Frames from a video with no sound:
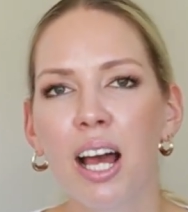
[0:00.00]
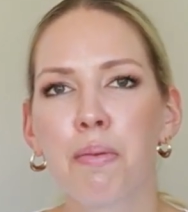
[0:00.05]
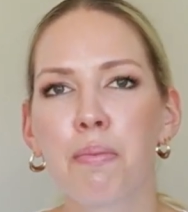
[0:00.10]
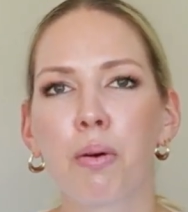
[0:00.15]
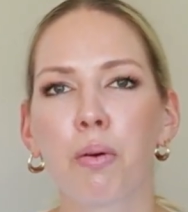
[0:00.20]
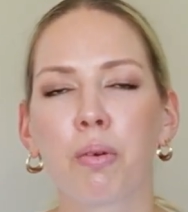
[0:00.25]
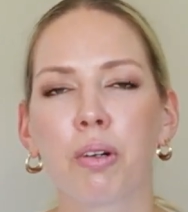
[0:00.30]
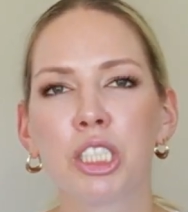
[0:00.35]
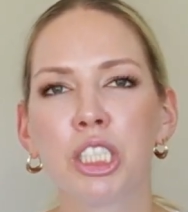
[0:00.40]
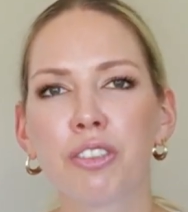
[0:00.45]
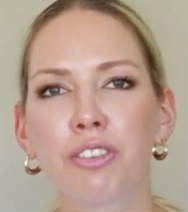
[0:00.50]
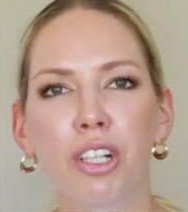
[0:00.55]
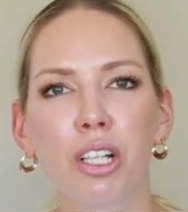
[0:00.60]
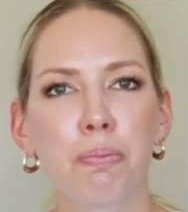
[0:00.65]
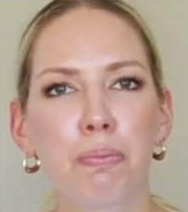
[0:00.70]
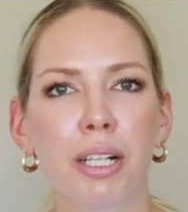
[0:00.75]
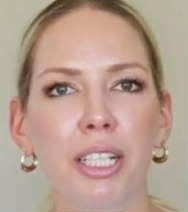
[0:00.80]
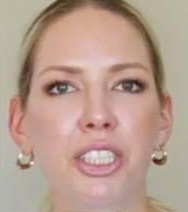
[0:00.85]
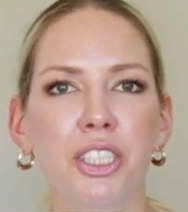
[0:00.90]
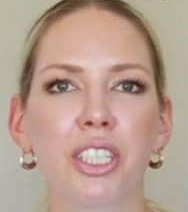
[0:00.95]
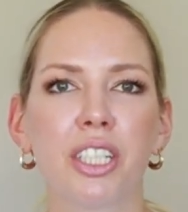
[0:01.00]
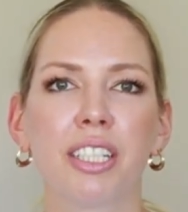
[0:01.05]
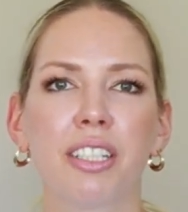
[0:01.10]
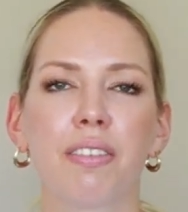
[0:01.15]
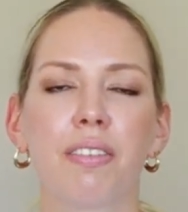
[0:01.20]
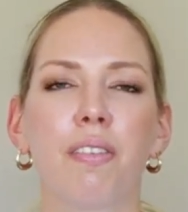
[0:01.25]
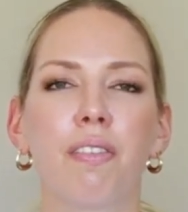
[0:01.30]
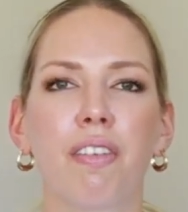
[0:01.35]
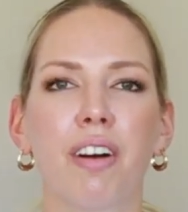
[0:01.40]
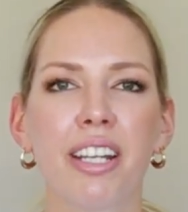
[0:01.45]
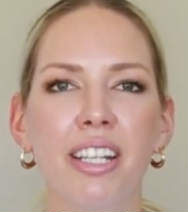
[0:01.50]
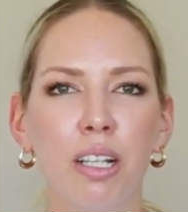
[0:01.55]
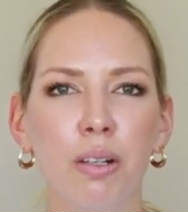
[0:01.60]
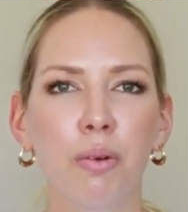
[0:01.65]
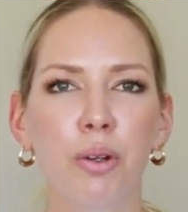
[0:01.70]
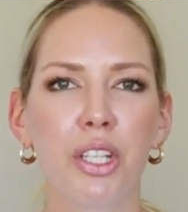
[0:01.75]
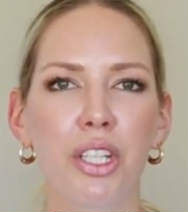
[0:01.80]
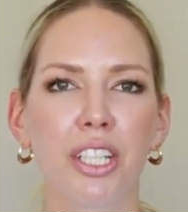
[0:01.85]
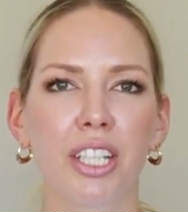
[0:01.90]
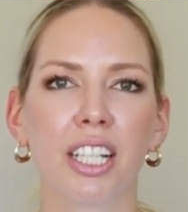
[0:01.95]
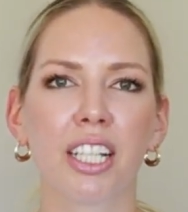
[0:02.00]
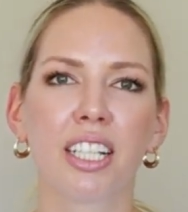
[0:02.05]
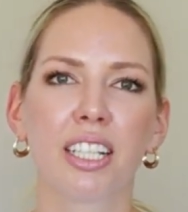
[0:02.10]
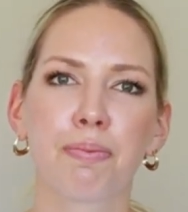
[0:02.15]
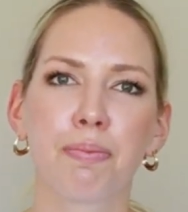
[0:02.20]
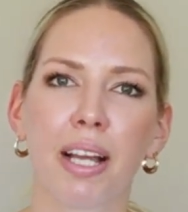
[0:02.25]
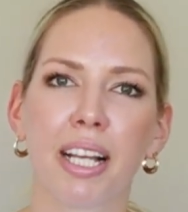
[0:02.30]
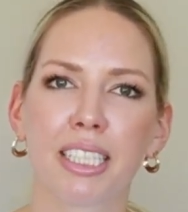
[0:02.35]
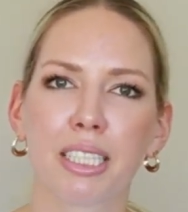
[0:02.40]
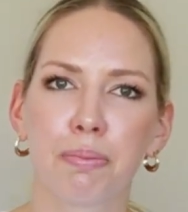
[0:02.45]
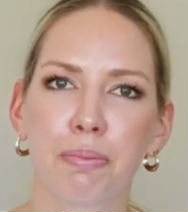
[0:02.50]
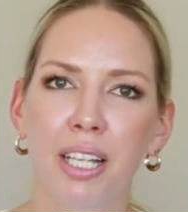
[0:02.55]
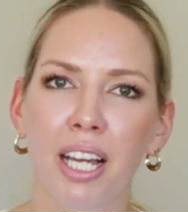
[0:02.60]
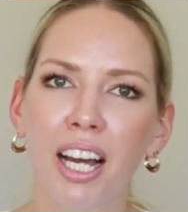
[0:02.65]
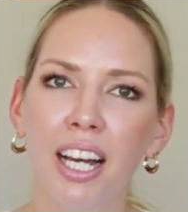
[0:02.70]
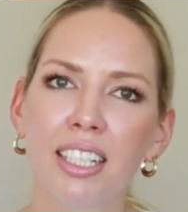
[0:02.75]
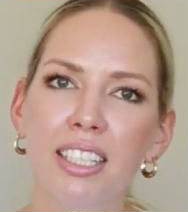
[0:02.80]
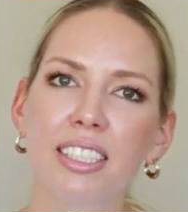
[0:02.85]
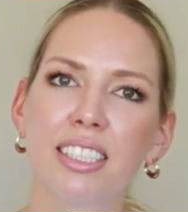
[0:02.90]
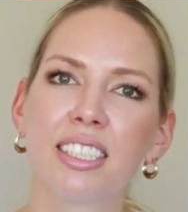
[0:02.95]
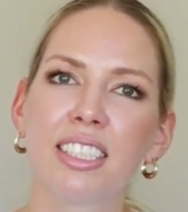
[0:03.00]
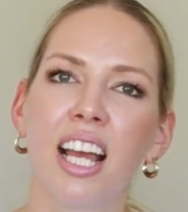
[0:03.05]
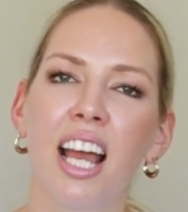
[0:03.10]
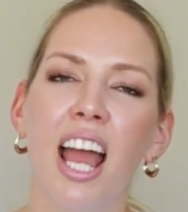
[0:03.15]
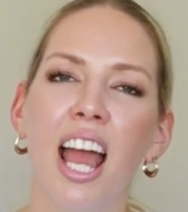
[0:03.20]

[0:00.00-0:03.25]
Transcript: But once you've got a budget, find out where you can make some cuts